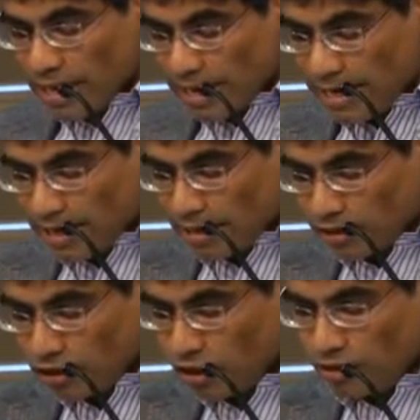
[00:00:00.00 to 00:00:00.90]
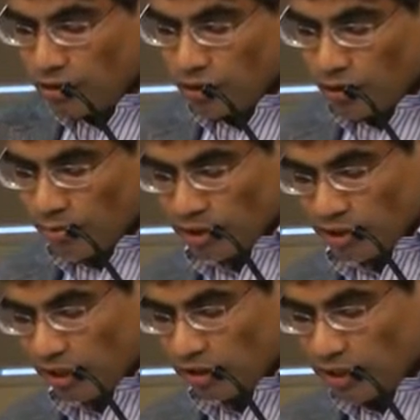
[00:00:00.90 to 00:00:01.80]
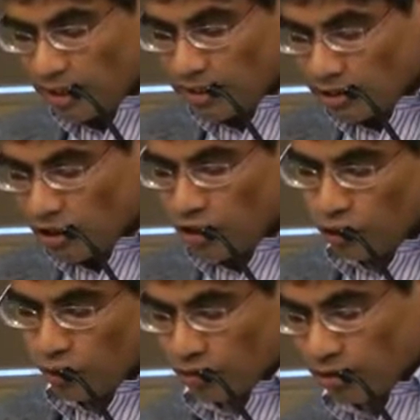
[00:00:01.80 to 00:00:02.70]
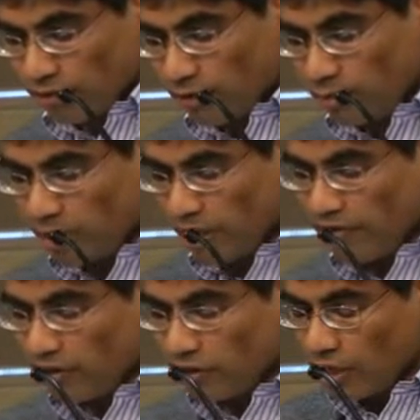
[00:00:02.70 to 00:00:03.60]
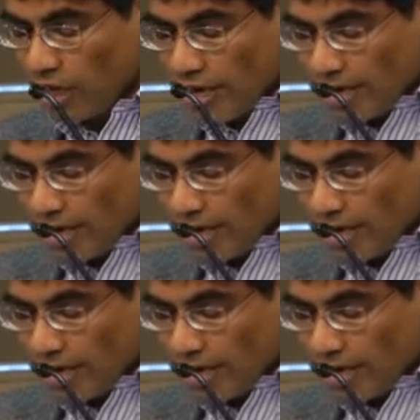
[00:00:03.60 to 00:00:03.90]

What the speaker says: He can change your mistakes. He can change your sinful behaviors.